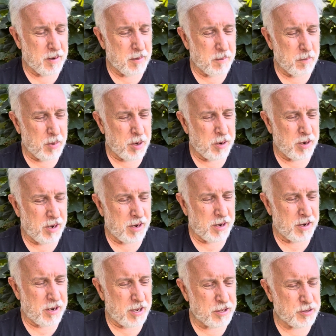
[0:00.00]
Monday.
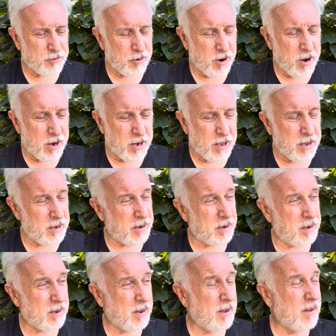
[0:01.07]
Today's Friday.
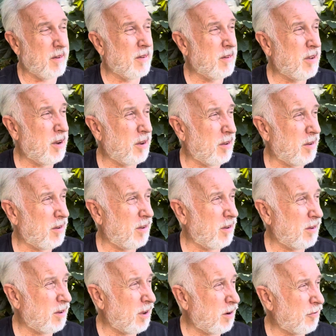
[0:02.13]
Got
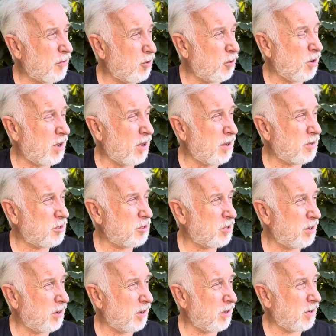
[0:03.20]
a few days
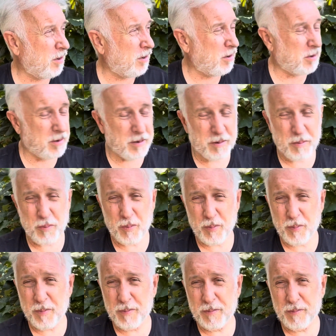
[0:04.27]
to
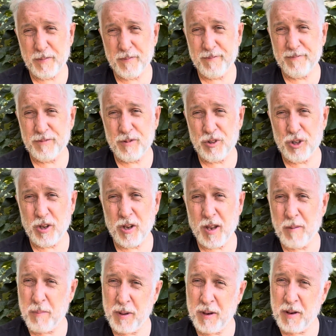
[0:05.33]
chill.
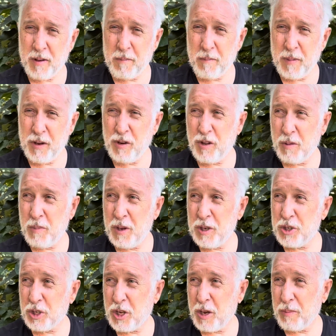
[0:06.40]
I've been to the
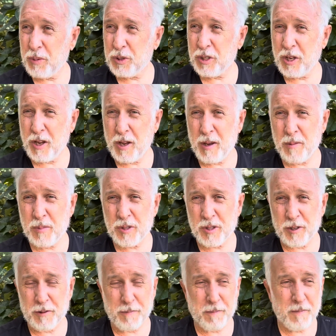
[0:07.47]
beach a couple times,
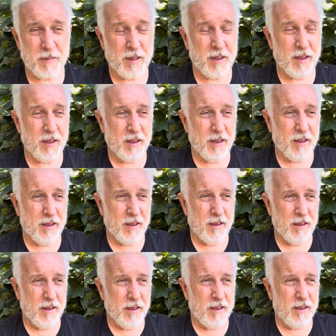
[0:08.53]

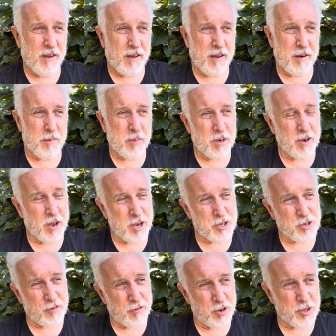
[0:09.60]
and it's been nice
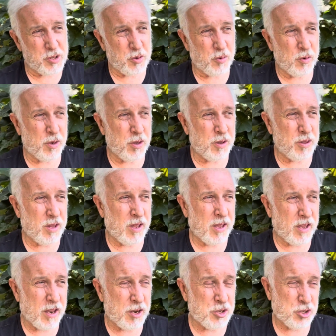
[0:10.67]
to visit with. I
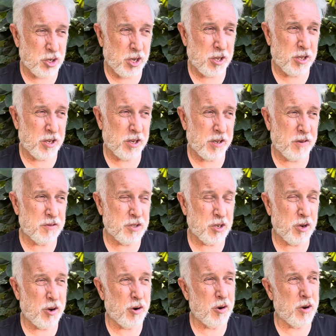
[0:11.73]
got a son that lives
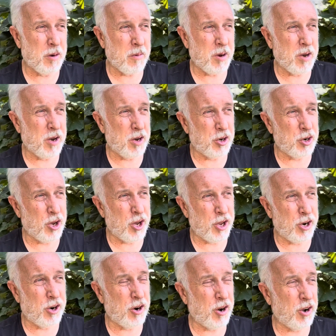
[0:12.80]
here and a
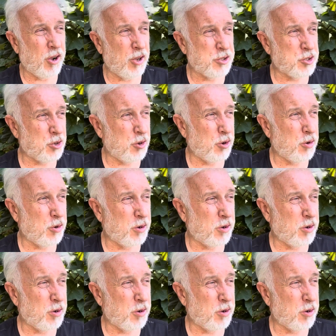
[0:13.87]
daughter also,